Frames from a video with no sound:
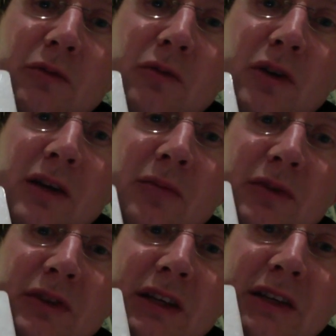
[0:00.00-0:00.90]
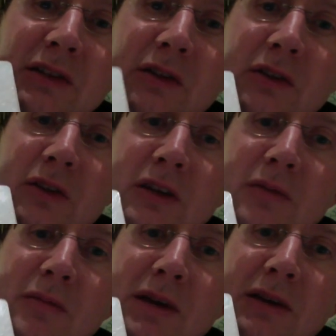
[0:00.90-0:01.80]
what happens is that the
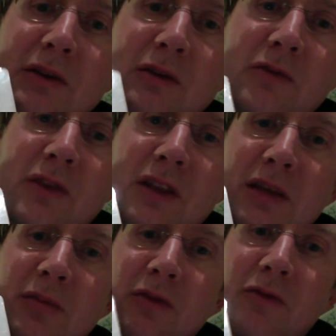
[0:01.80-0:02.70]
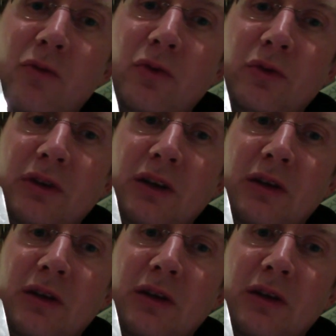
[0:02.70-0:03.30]
demand for labour falls.